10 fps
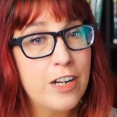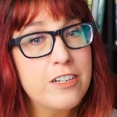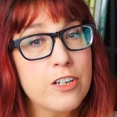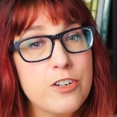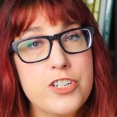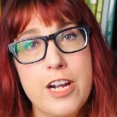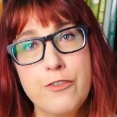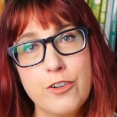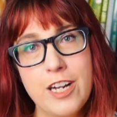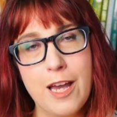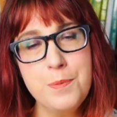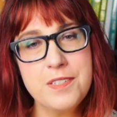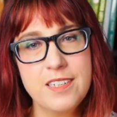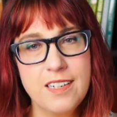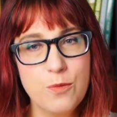funder Jeffrey
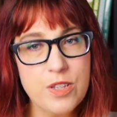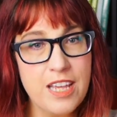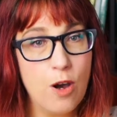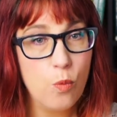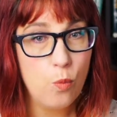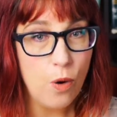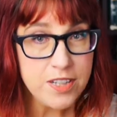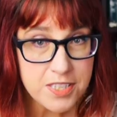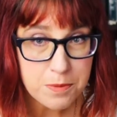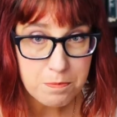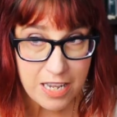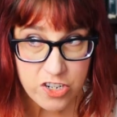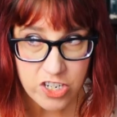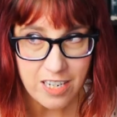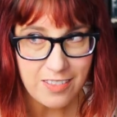Epstein without once
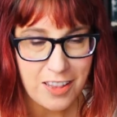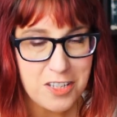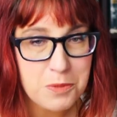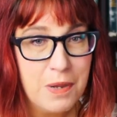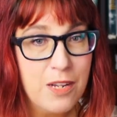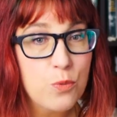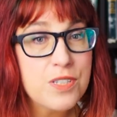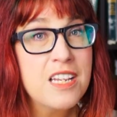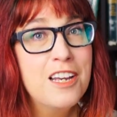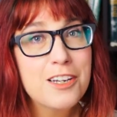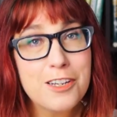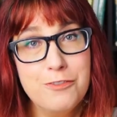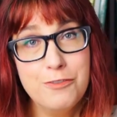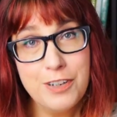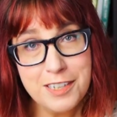mentioning that this man was
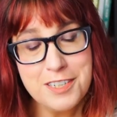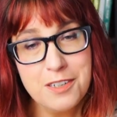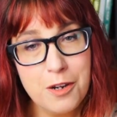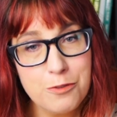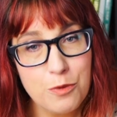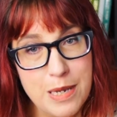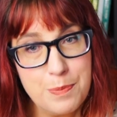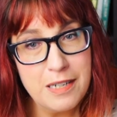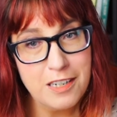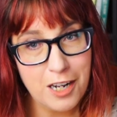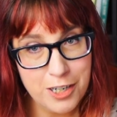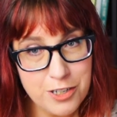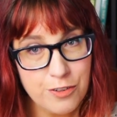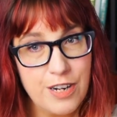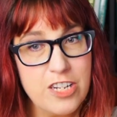convicted of raping an
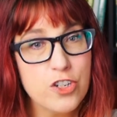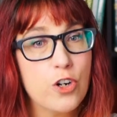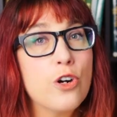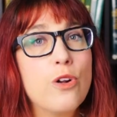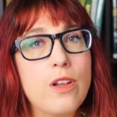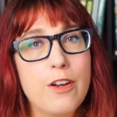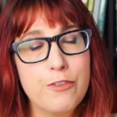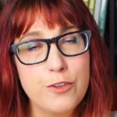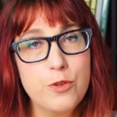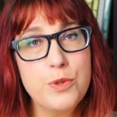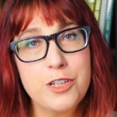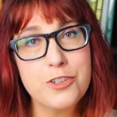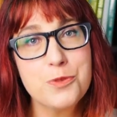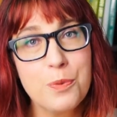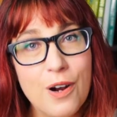underage girl a few
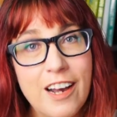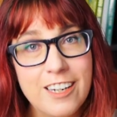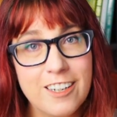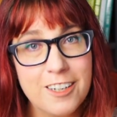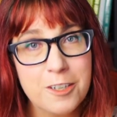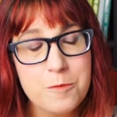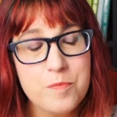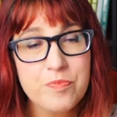years prior.